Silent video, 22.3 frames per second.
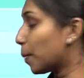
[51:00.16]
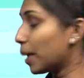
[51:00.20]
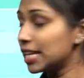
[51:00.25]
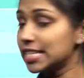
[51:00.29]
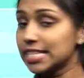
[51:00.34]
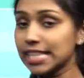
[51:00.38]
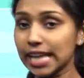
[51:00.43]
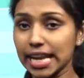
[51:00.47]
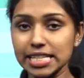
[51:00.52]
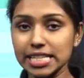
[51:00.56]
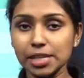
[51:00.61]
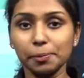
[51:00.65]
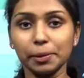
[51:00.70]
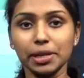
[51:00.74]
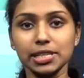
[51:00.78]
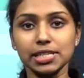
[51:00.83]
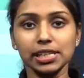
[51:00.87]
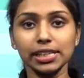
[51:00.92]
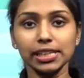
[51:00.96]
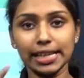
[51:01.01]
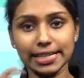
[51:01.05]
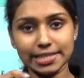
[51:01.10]
be any change in
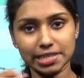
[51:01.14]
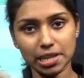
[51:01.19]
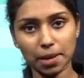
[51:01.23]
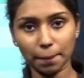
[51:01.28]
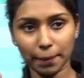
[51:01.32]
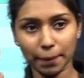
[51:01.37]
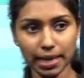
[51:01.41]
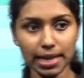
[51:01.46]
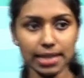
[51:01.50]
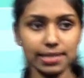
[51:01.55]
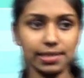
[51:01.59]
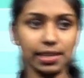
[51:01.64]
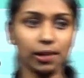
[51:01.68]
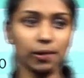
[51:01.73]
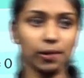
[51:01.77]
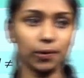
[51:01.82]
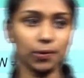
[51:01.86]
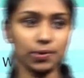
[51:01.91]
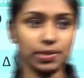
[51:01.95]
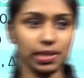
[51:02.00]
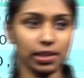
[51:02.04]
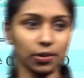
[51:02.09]
pressure. Delta P is
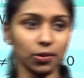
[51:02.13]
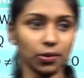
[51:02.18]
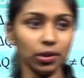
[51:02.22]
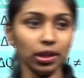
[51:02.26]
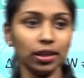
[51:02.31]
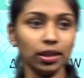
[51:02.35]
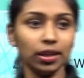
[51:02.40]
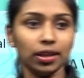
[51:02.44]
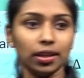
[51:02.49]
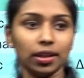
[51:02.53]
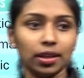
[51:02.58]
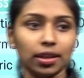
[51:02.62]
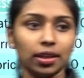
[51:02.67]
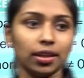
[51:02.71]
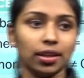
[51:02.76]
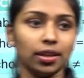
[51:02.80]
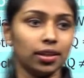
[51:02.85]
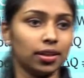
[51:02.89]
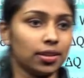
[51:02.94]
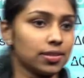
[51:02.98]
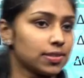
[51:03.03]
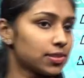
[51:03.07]
equal to 0.
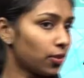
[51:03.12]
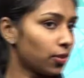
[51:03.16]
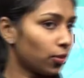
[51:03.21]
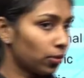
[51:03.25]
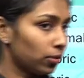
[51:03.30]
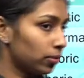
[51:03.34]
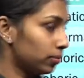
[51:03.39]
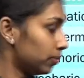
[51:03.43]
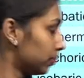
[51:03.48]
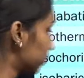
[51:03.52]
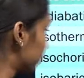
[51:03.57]
So,